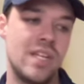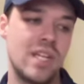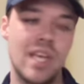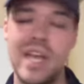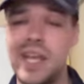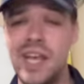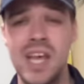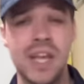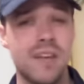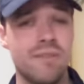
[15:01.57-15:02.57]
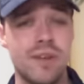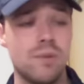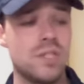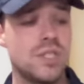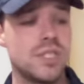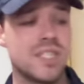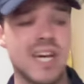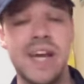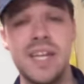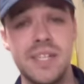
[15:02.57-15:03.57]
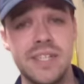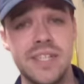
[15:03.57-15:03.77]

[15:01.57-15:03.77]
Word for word: And Gang Gang, if it was just tied into